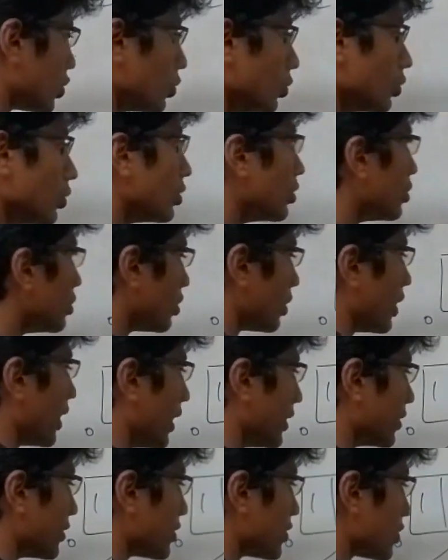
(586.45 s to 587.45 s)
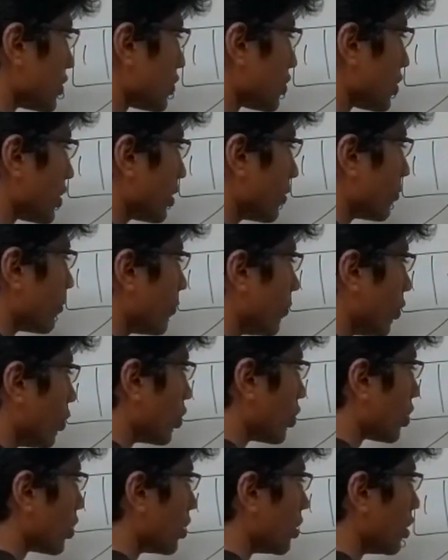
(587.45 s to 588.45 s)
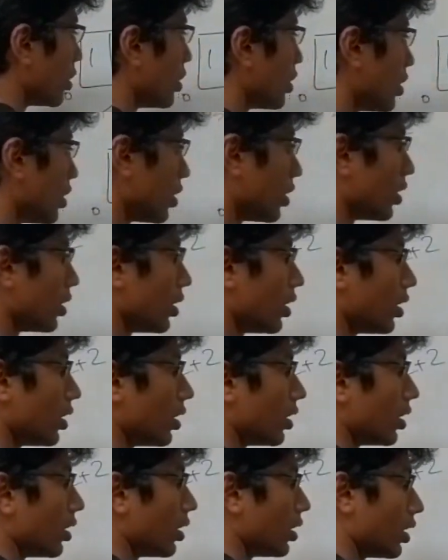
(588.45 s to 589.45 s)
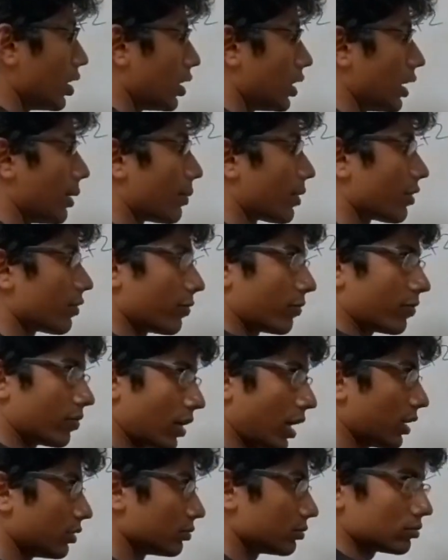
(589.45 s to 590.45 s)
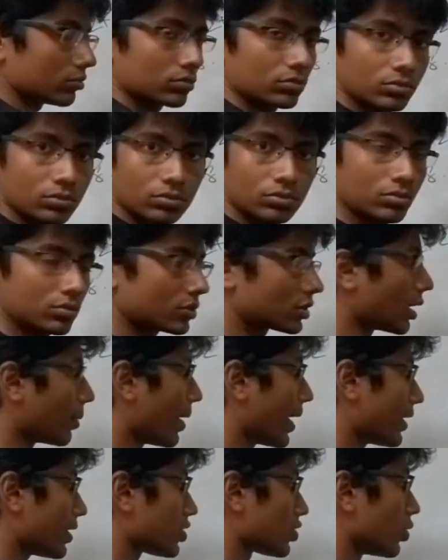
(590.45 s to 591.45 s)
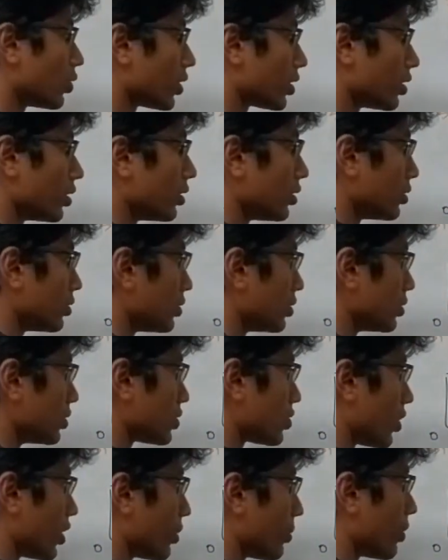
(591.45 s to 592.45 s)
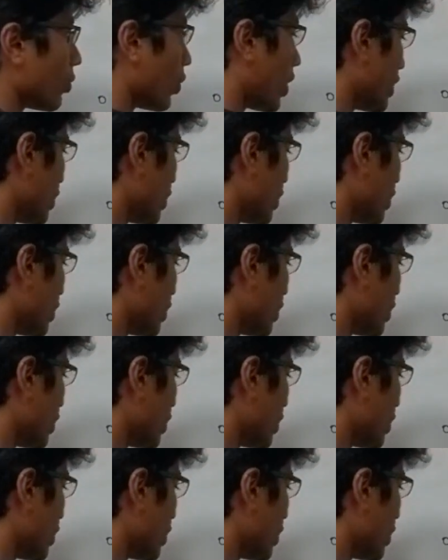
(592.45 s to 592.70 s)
2, this is 3, 4. Number of subarrays over here, it's going to be